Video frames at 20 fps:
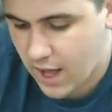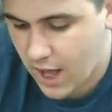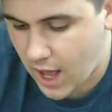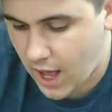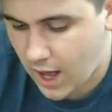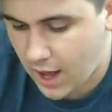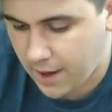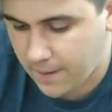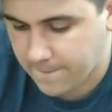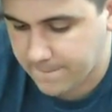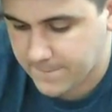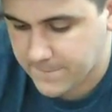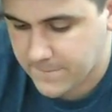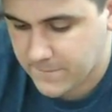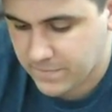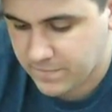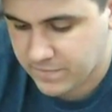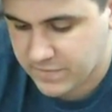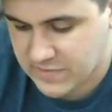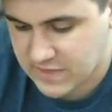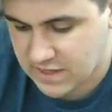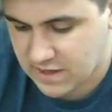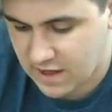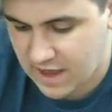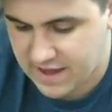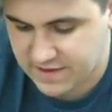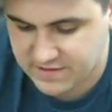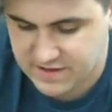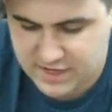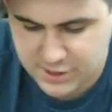Um,
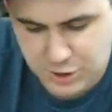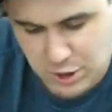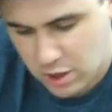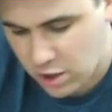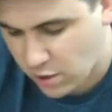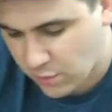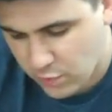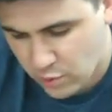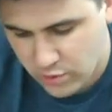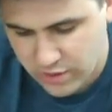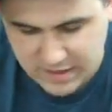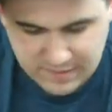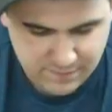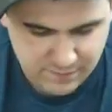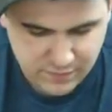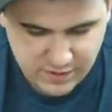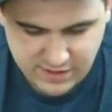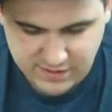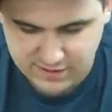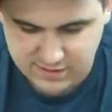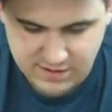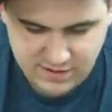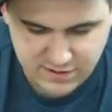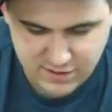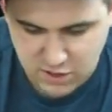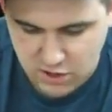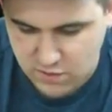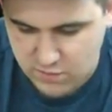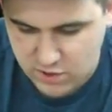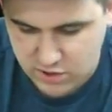has an extra hull point, but
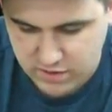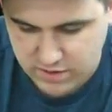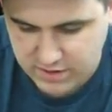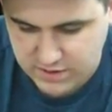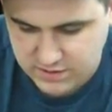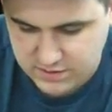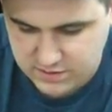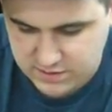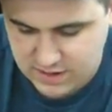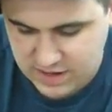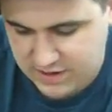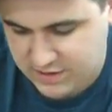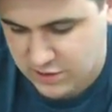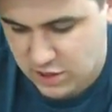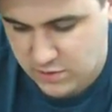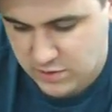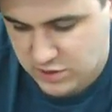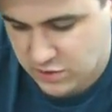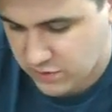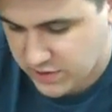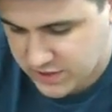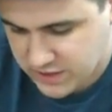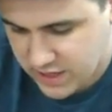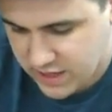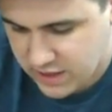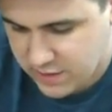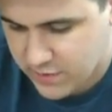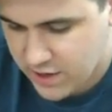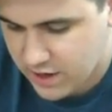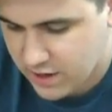its armor is, and its armor is only
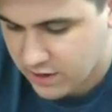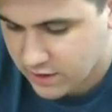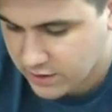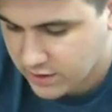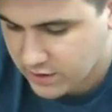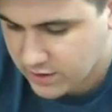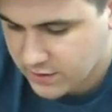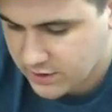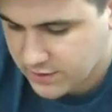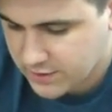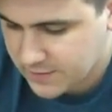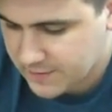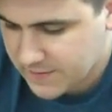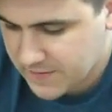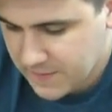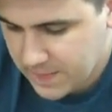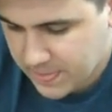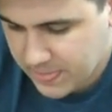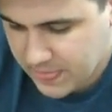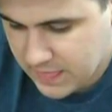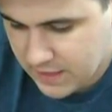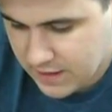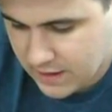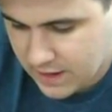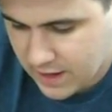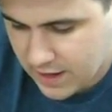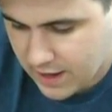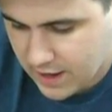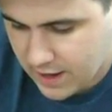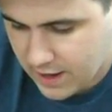slightly better.
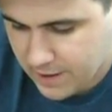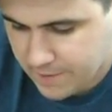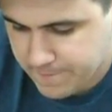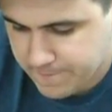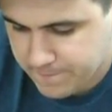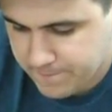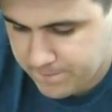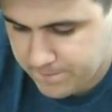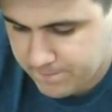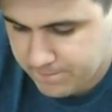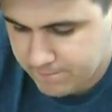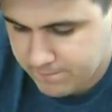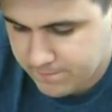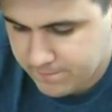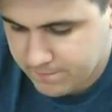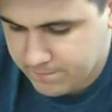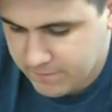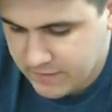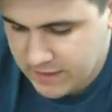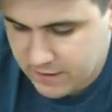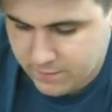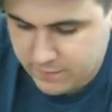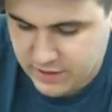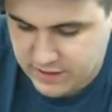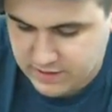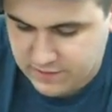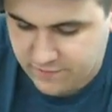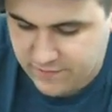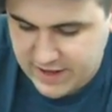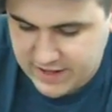Um,
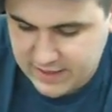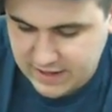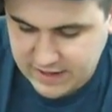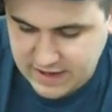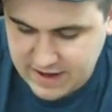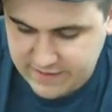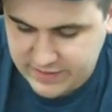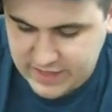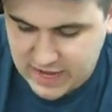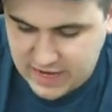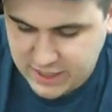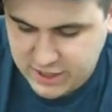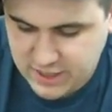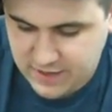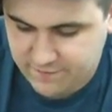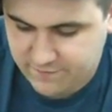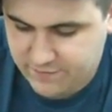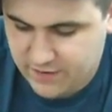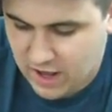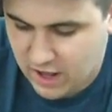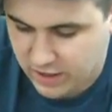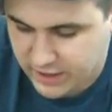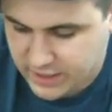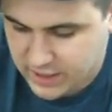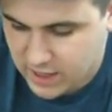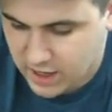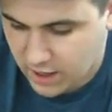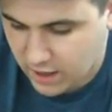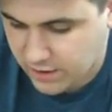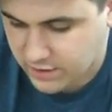but the fact that it can have the hotshot volley
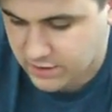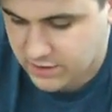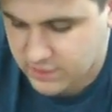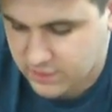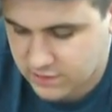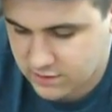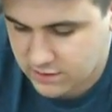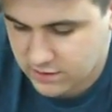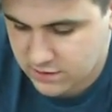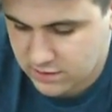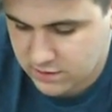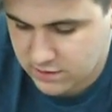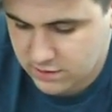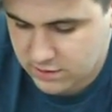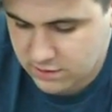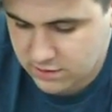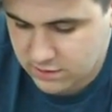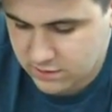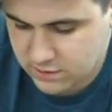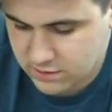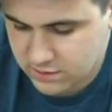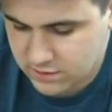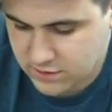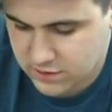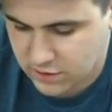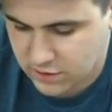guns, so